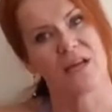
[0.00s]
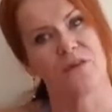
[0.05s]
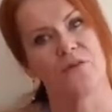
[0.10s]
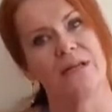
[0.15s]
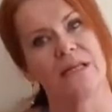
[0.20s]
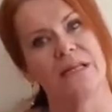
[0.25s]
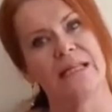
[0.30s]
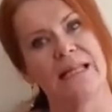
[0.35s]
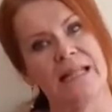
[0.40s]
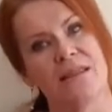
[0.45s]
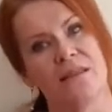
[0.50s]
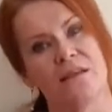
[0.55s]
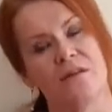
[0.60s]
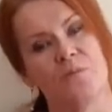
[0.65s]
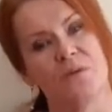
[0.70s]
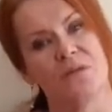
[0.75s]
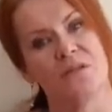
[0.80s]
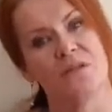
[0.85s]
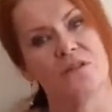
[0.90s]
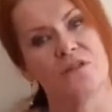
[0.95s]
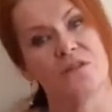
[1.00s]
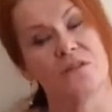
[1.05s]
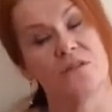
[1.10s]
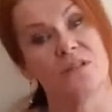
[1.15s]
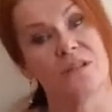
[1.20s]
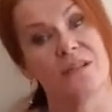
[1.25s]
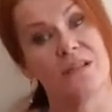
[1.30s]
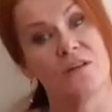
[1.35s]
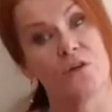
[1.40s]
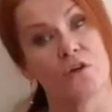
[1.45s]
are in a lengthened position, so
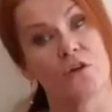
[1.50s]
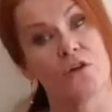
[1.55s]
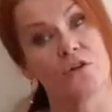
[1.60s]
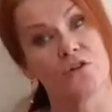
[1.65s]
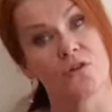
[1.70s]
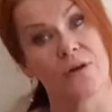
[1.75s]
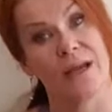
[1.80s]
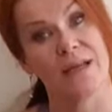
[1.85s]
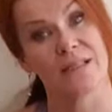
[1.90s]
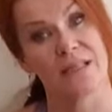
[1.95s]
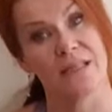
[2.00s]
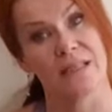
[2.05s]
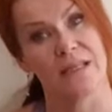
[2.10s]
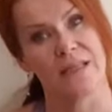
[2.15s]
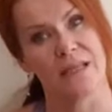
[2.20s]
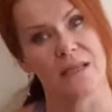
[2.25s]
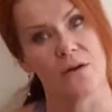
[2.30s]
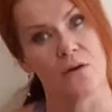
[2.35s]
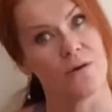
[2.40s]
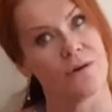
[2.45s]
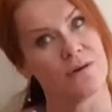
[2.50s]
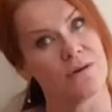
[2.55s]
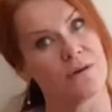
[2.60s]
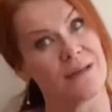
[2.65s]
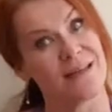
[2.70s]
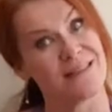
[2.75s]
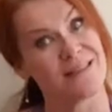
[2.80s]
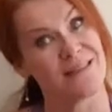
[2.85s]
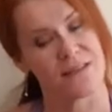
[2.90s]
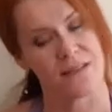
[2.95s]
they're not contracting and they're not
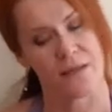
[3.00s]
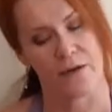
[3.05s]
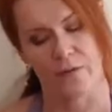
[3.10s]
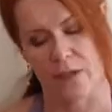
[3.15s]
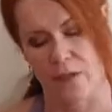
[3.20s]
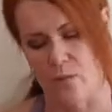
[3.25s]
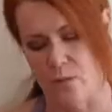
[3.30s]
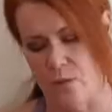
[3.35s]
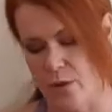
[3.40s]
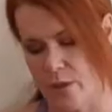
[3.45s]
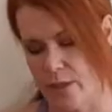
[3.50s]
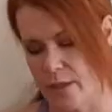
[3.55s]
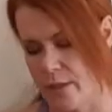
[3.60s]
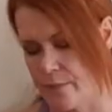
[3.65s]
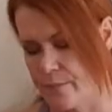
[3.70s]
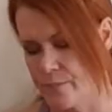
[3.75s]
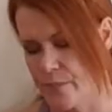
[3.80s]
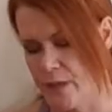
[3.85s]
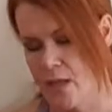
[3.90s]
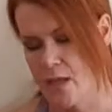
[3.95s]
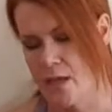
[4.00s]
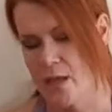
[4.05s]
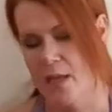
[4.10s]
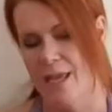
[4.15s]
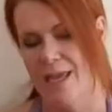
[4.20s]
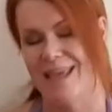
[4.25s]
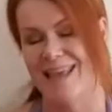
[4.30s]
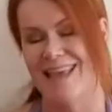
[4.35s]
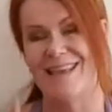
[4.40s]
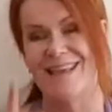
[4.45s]
necessarily working.
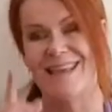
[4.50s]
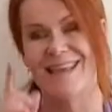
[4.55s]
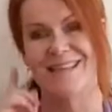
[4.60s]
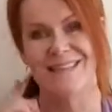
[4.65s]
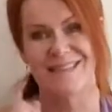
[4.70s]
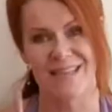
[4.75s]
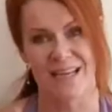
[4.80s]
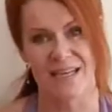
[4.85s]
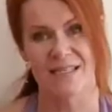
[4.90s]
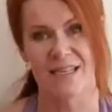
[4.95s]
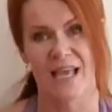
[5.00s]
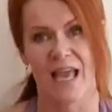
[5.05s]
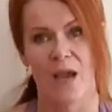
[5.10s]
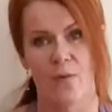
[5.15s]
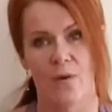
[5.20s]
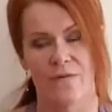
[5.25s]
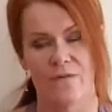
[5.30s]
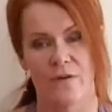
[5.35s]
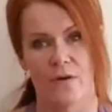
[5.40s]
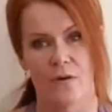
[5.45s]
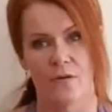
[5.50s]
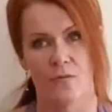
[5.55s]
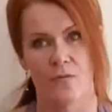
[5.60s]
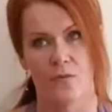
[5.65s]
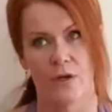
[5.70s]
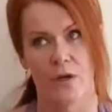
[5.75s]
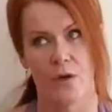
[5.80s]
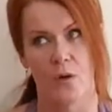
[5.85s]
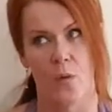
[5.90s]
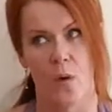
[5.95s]
It does, however,
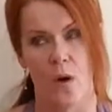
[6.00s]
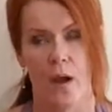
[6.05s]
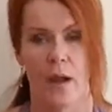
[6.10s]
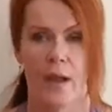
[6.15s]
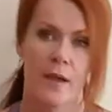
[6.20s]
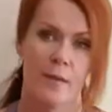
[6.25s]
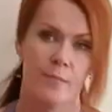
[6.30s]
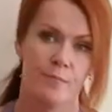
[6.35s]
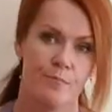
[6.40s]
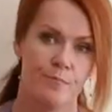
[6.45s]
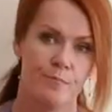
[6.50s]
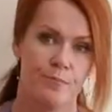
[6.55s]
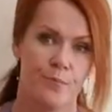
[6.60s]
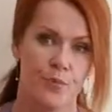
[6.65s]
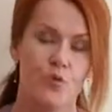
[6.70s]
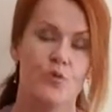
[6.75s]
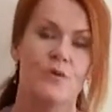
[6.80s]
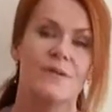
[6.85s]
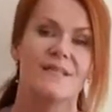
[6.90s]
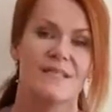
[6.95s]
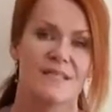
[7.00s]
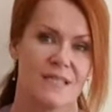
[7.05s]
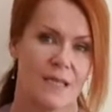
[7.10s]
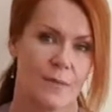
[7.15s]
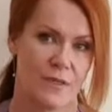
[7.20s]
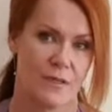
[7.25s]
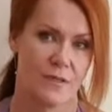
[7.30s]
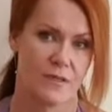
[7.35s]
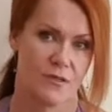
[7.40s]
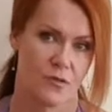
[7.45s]
require brute
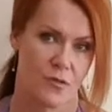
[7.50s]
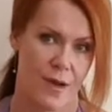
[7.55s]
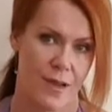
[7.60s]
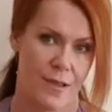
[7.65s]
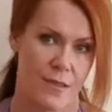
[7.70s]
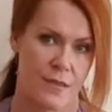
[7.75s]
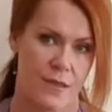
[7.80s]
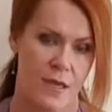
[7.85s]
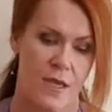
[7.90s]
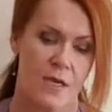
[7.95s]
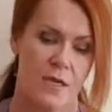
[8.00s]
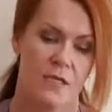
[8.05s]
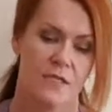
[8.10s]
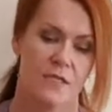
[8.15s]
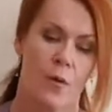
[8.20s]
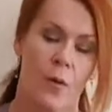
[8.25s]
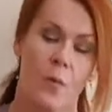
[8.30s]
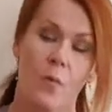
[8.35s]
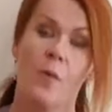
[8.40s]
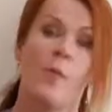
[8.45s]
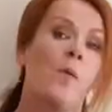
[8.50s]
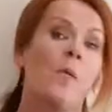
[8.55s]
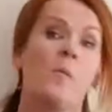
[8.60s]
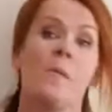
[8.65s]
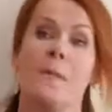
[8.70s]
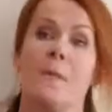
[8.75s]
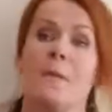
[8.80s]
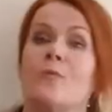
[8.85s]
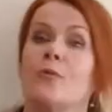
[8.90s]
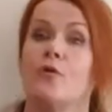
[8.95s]
stomach strength. So I want all my
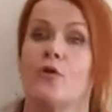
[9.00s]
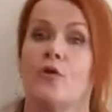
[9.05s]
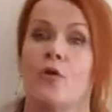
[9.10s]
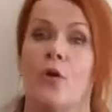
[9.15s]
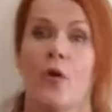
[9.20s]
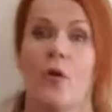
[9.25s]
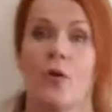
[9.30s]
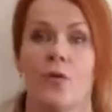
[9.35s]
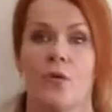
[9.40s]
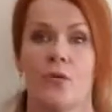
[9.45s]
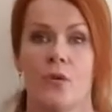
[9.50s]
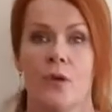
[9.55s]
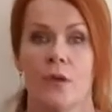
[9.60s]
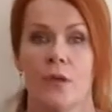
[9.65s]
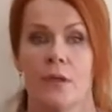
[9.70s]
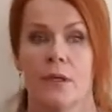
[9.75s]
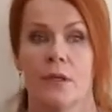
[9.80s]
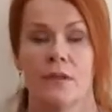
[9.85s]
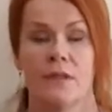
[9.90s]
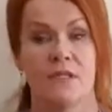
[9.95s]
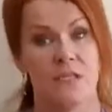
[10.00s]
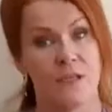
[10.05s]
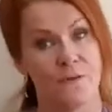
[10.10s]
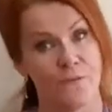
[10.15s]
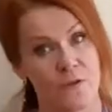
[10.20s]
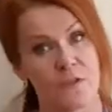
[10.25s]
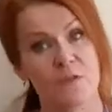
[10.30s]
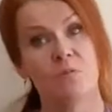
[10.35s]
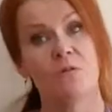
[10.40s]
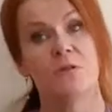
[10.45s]
people to know the
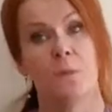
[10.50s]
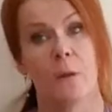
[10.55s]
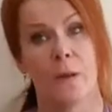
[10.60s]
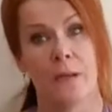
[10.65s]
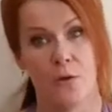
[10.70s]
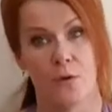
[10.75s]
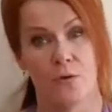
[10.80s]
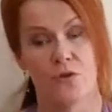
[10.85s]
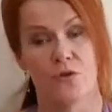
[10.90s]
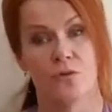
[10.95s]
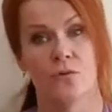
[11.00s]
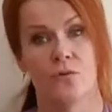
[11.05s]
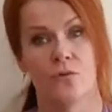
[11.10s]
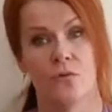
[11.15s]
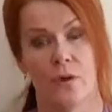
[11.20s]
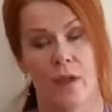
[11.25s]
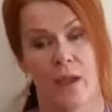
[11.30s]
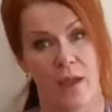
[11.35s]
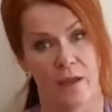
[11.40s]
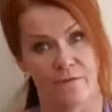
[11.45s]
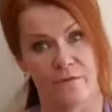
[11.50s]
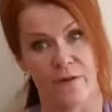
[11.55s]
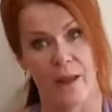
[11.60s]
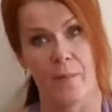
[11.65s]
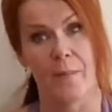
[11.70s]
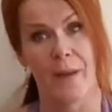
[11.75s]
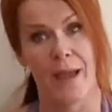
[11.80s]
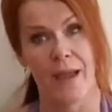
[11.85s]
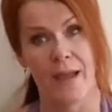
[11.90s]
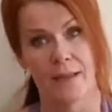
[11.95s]
difference between neutral and flat
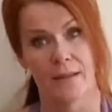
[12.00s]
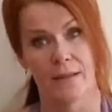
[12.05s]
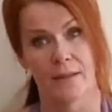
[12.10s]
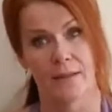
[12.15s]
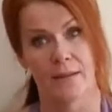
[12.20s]
back